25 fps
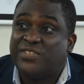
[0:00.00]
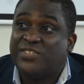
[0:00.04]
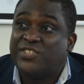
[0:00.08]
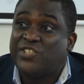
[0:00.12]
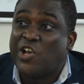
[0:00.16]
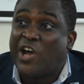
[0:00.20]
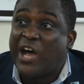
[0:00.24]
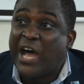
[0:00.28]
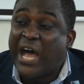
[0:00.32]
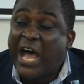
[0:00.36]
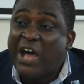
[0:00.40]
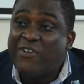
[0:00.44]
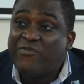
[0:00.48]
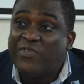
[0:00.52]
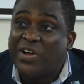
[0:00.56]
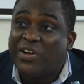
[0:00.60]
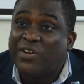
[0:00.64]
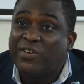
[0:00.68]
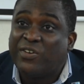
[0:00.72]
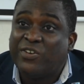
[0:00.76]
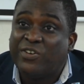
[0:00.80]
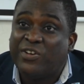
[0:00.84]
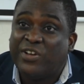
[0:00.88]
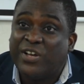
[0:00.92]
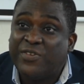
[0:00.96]
Y'all have a
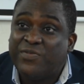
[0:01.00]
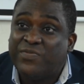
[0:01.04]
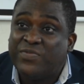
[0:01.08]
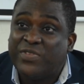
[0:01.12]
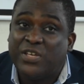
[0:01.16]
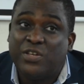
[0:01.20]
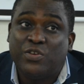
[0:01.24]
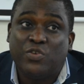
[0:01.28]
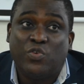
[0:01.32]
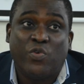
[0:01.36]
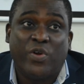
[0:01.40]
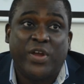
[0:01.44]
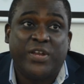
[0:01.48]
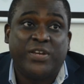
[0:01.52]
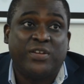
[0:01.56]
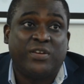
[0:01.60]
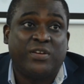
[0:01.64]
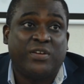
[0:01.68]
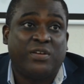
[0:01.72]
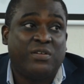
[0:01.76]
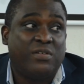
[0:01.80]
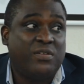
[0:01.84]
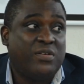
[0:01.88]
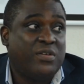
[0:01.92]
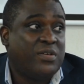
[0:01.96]
good thing going
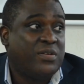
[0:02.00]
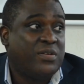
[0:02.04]
here.